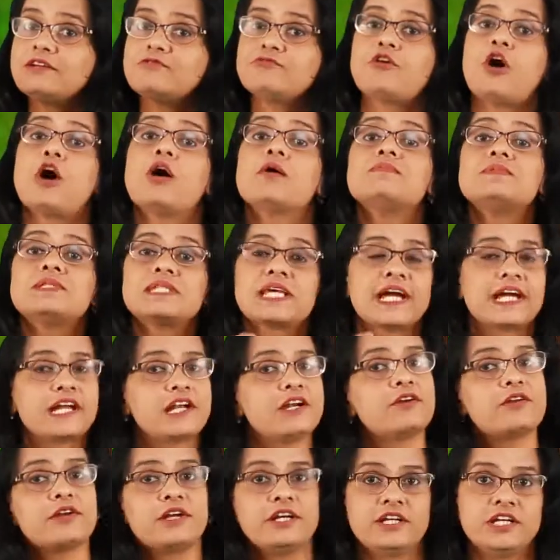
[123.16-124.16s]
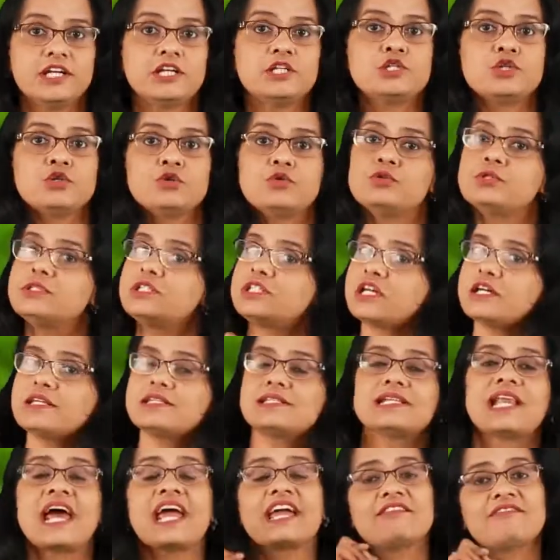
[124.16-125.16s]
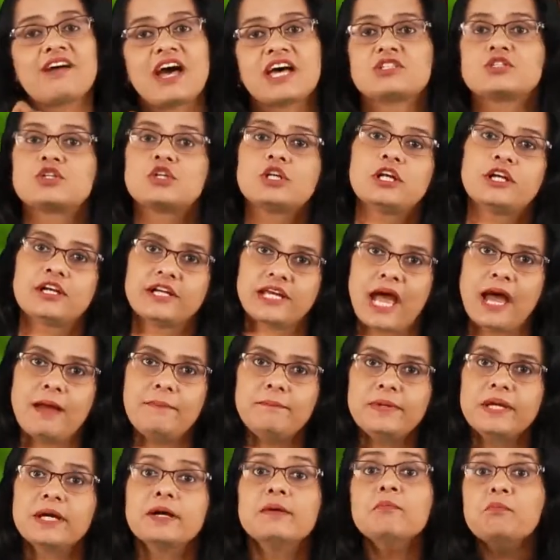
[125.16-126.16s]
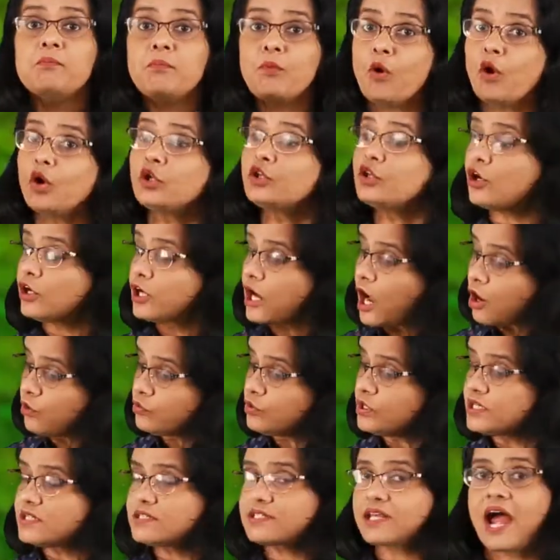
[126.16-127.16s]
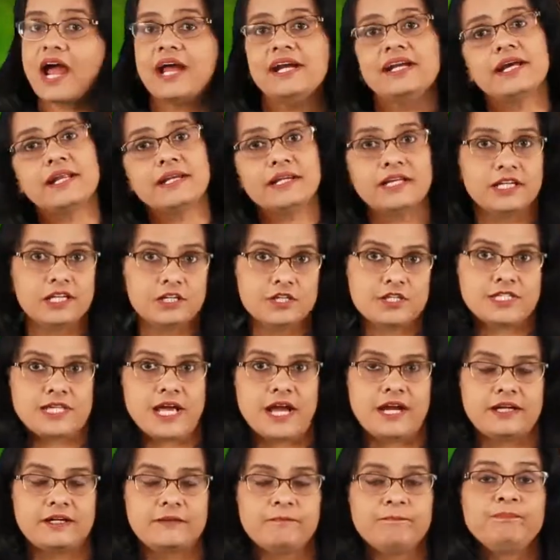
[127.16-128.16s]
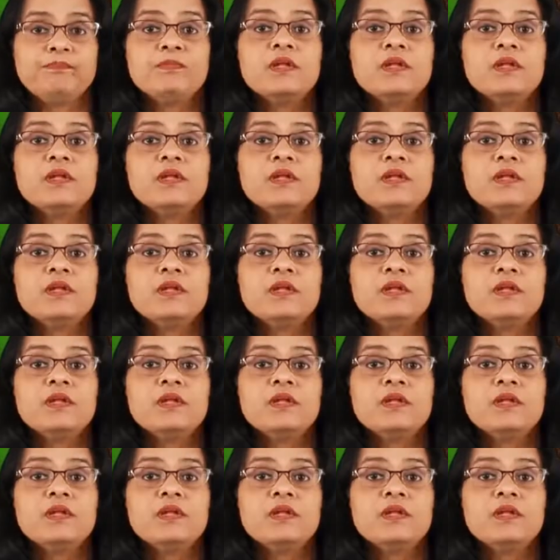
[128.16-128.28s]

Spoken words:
and form secondary tissues just like vascular cambium, both on outer side and inner side.